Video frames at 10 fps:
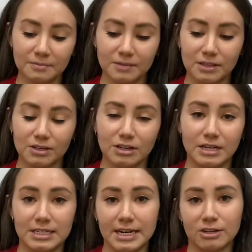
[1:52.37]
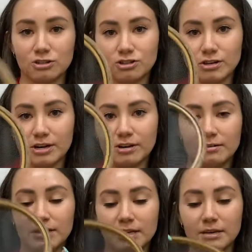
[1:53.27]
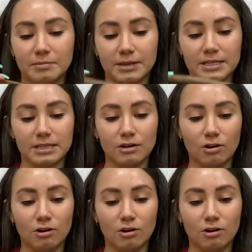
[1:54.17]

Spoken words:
you're going to take your strainer and place it